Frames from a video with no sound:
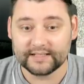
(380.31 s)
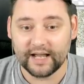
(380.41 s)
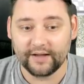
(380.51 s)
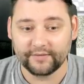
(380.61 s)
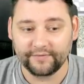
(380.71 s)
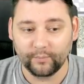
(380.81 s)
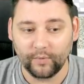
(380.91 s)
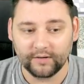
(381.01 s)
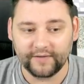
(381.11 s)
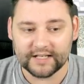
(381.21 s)
Let's have the
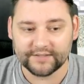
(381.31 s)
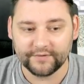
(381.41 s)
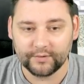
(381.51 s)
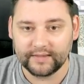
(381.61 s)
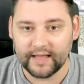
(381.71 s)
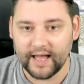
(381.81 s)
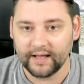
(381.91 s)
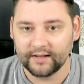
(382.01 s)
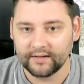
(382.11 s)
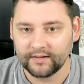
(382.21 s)
one fast food
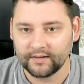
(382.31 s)
there.